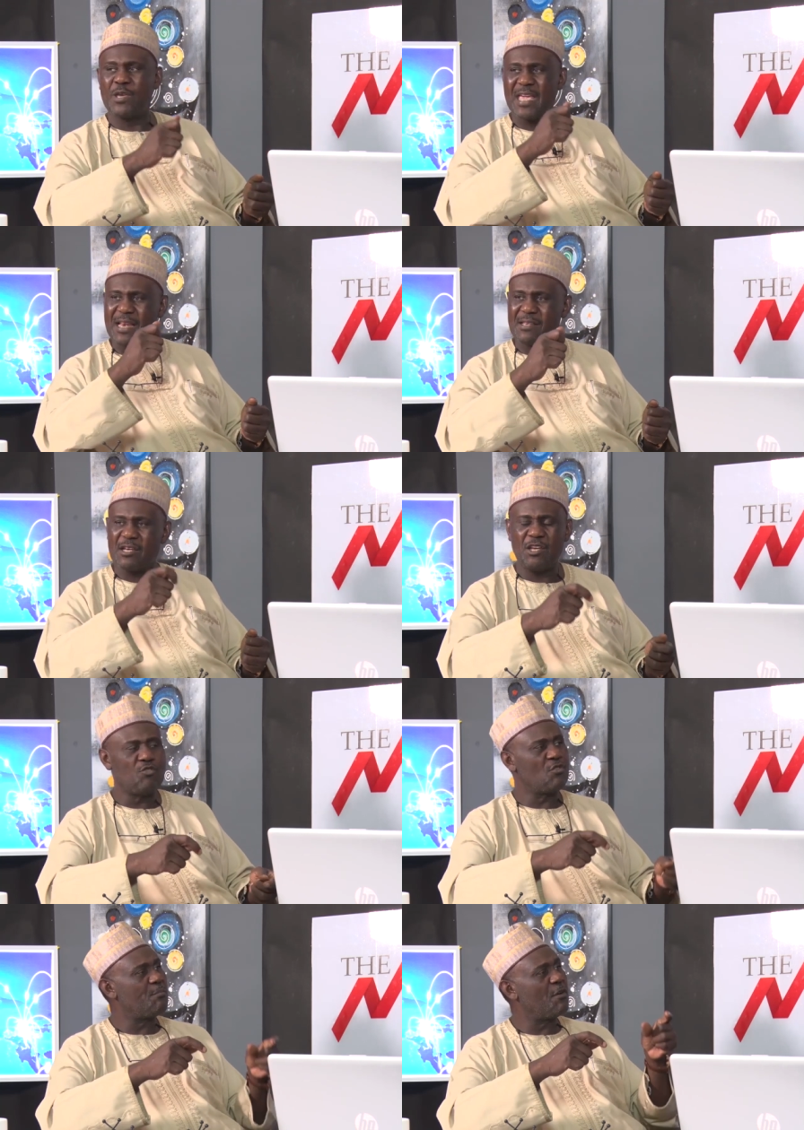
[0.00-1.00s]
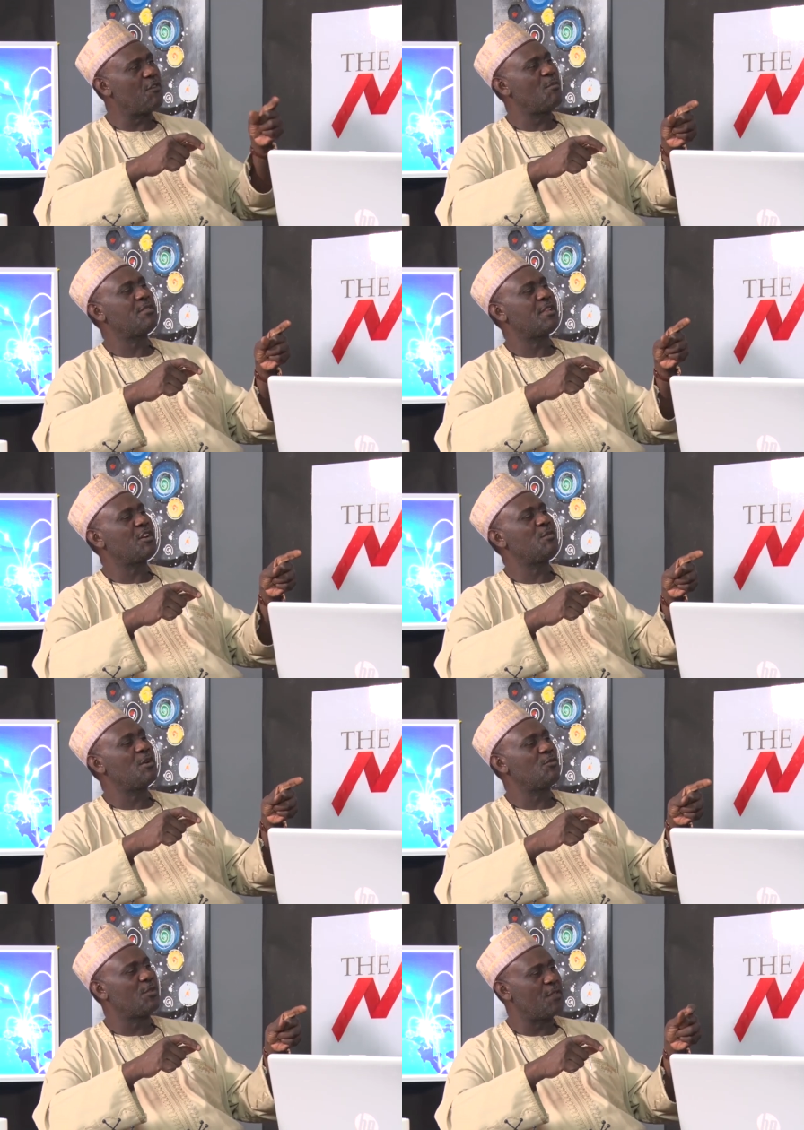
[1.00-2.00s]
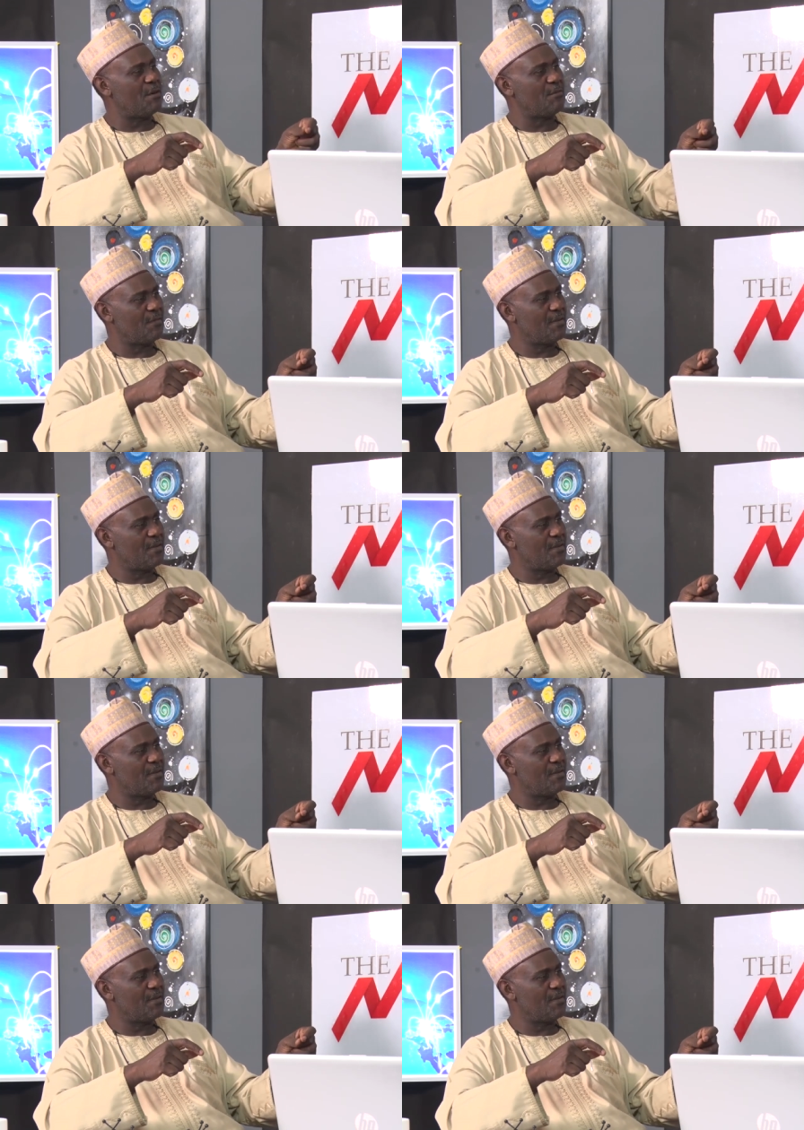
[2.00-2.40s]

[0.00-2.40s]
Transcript: we entered into a performance agreement with them